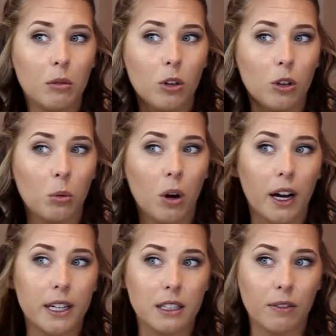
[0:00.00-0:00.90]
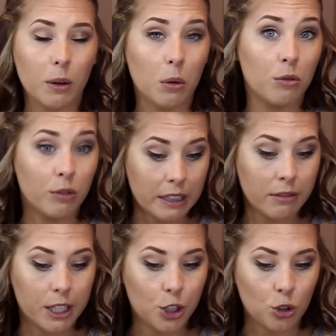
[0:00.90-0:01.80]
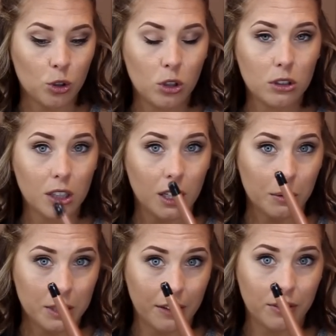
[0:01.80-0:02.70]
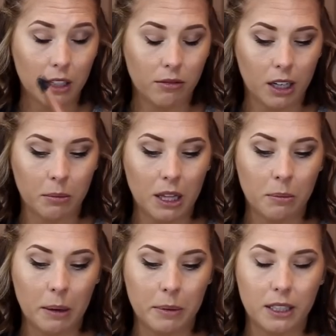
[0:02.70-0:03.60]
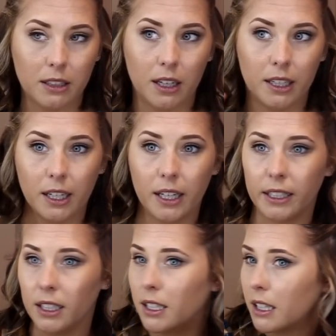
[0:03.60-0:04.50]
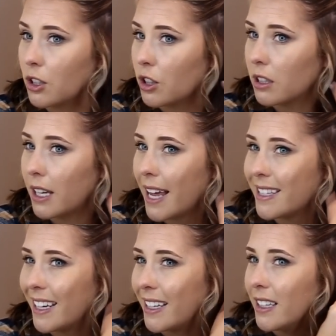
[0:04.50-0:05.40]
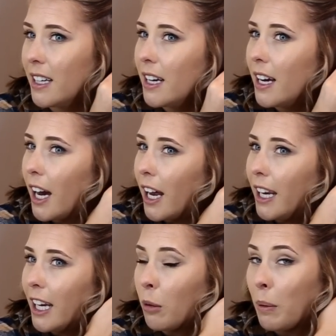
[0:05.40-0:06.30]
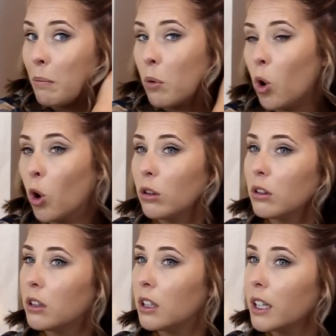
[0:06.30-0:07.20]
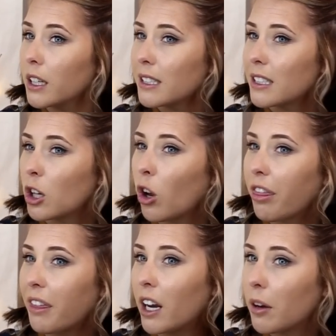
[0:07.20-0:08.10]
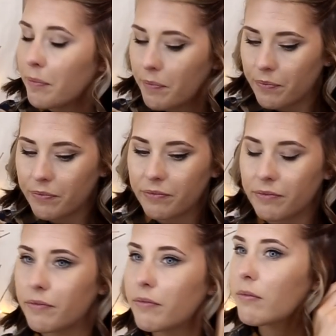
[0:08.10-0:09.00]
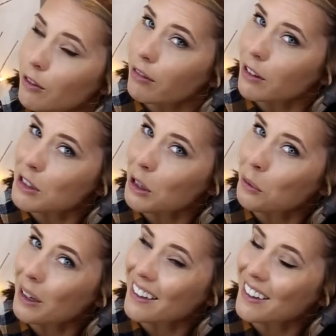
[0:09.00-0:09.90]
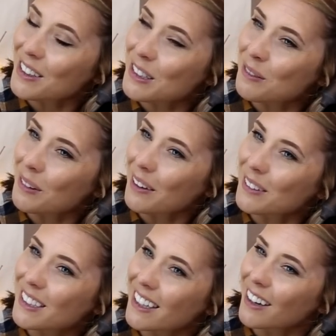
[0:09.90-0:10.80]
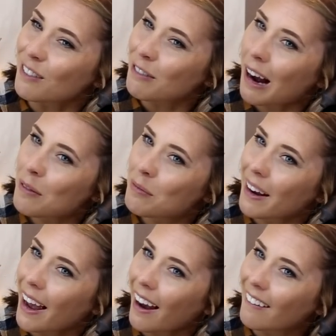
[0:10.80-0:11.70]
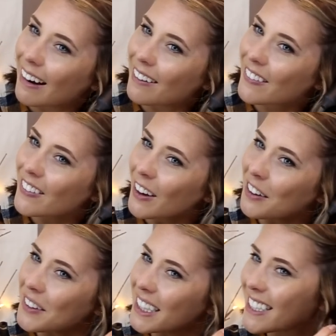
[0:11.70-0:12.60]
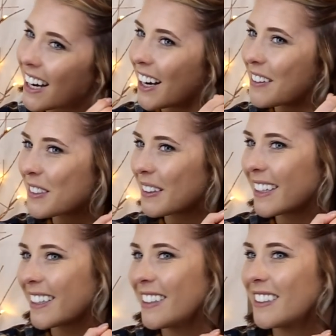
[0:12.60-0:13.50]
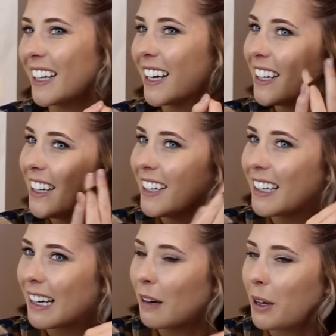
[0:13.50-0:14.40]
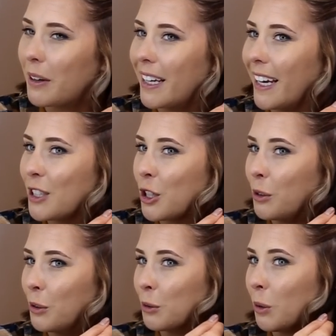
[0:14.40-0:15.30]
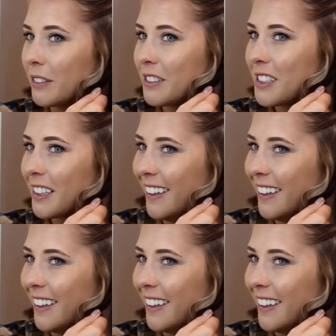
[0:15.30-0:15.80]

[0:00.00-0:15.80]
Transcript: Otherwise, if they were really, really short, I would definitely recommend the Babyliss curling iron, because it just gets in a little bit more because it's a lot thinner. It feels so weird. I used to be able to wrap my hair around so many times when I curled it. Now we only get 2 good ones.